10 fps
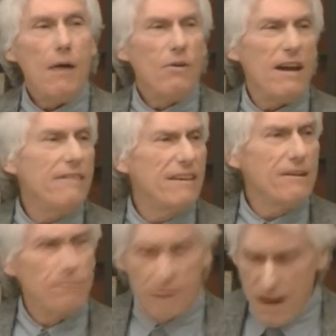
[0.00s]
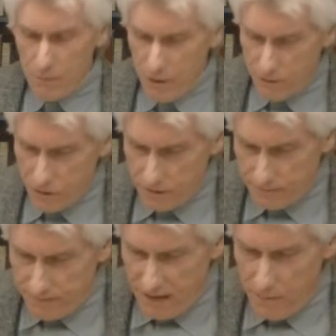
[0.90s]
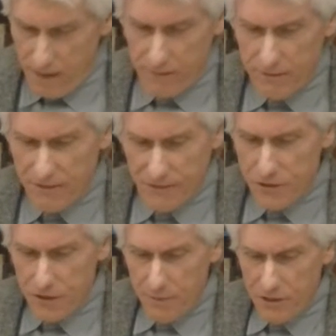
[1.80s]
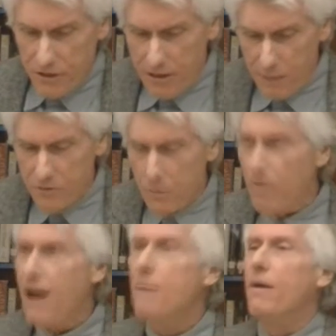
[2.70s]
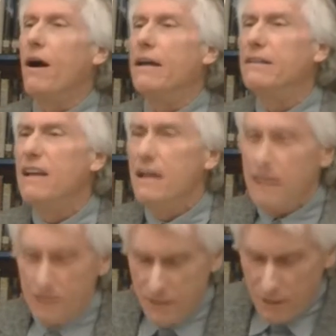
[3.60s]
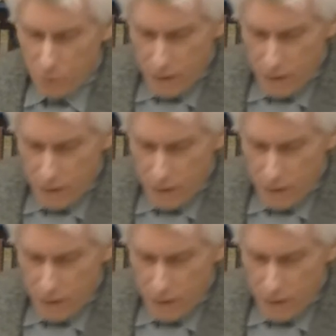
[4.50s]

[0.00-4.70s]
And when I think of railroads in Milton, the first image that comes to my mind is the